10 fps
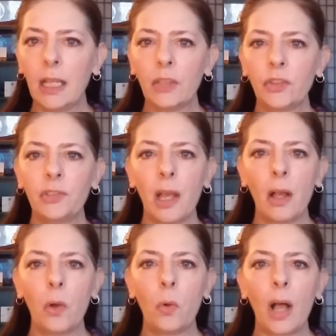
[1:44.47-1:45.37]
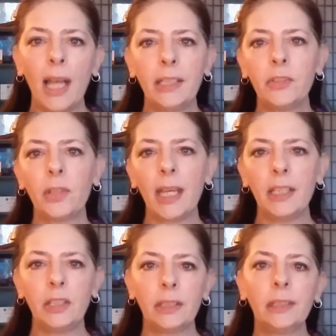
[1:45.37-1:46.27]
So I
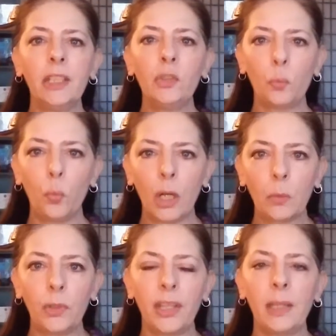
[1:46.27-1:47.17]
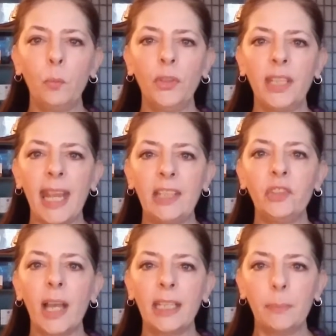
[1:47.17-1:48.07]
decided to at least work with him with the
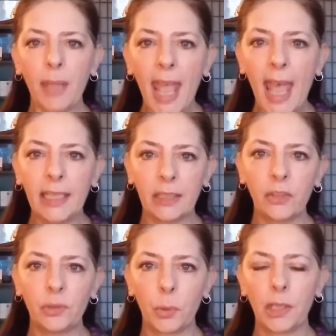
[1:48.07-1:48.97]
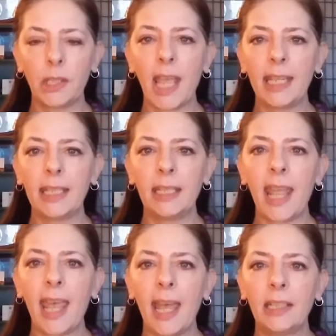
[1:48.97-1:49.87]
anxiety panic disorder that he
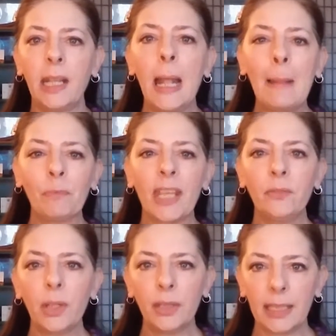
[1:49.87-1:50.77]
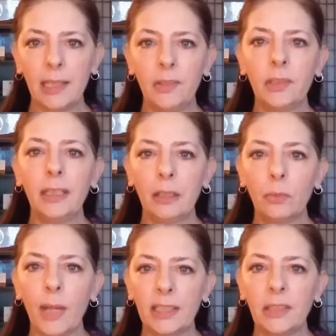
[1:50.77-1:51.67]
had, and very easily
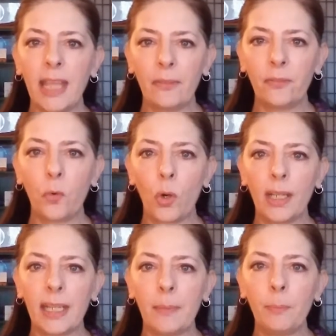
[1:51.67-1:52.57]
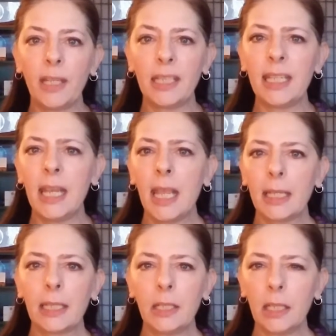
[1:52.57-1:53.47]
corrected that for him. But he
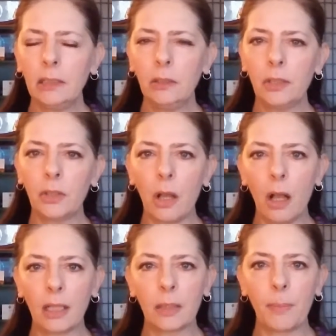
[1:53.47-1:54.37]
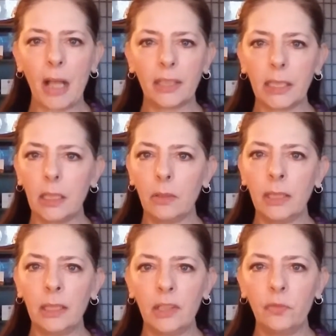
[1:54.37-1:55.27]
continued to talk about
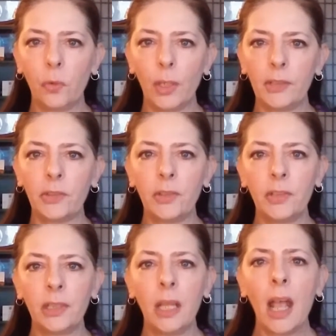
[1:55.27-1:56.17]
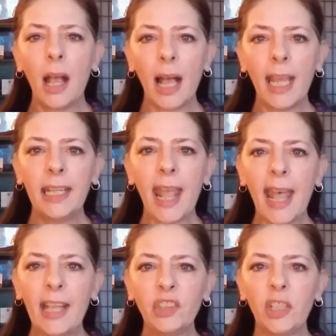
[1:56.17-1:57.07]
hearing these voices, and I'd
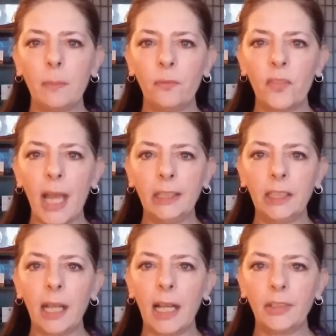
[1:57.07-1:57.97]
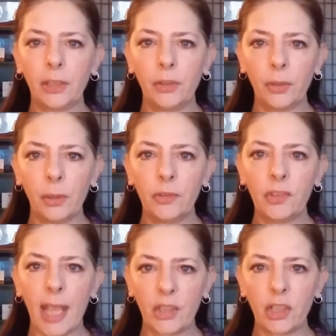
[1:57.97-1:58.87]
asked him finally at the third
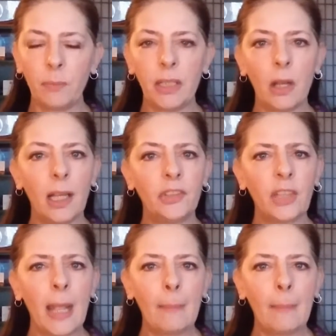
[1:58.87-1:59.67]
session, because